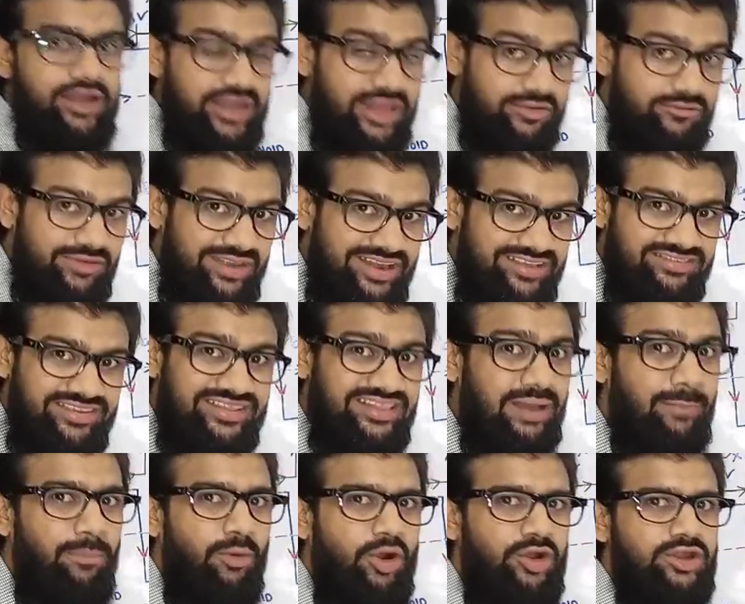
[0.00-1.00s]
Liquid is
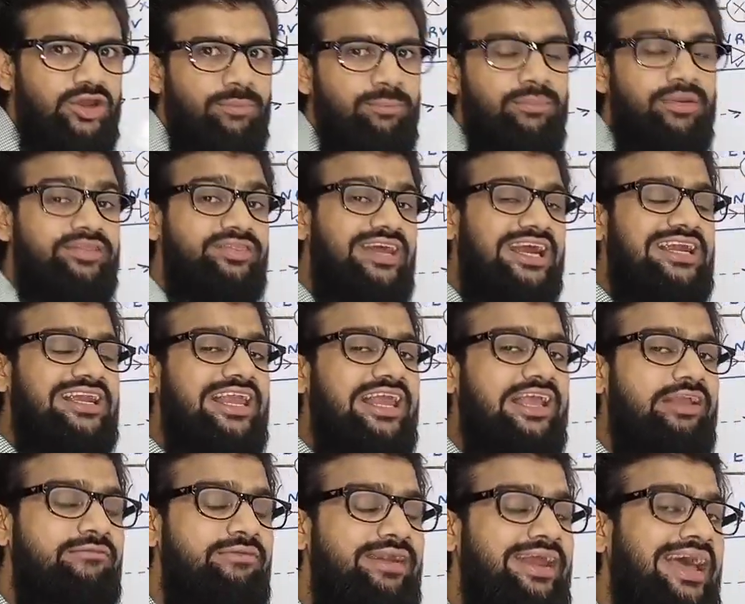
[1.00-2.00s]
in the bottom. That
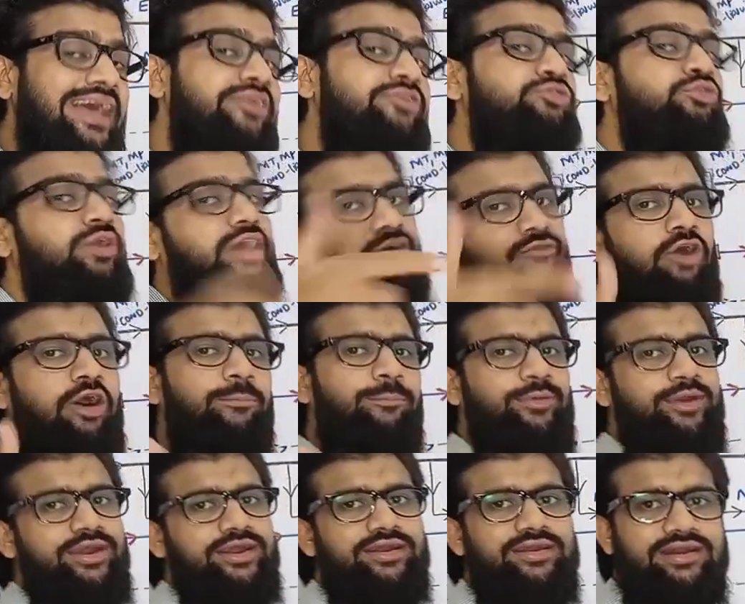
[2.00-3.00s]
liquid has to
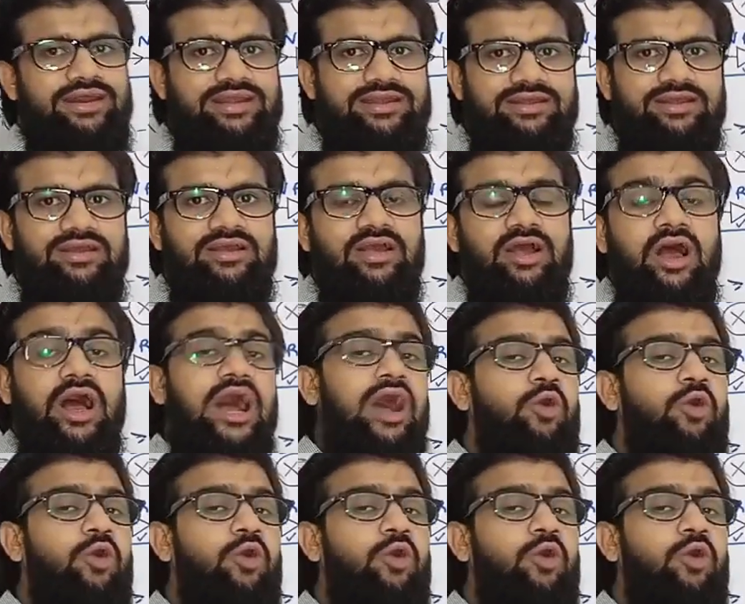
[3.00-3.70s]
evaporate, right?